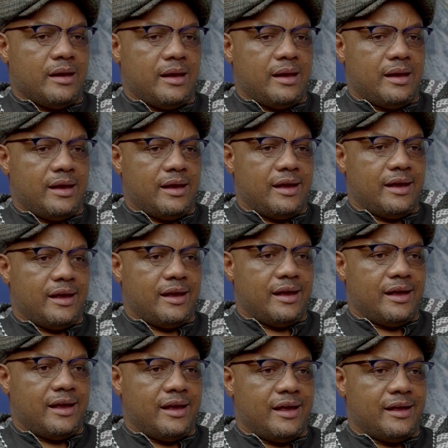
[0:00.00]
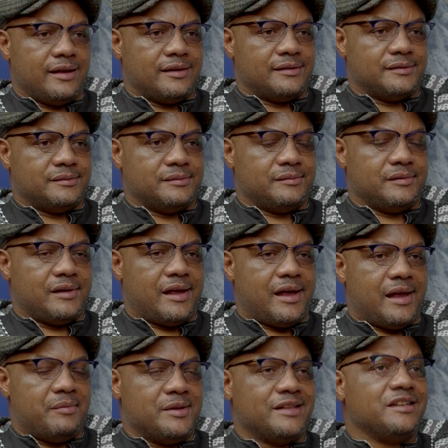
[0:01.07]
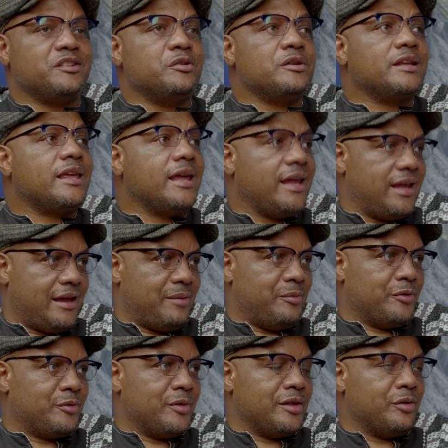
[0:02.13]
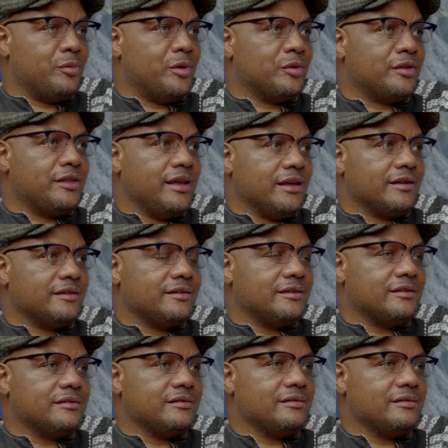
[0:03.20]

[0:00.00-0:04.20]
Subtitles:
I mean, they don't care about what the world thinks.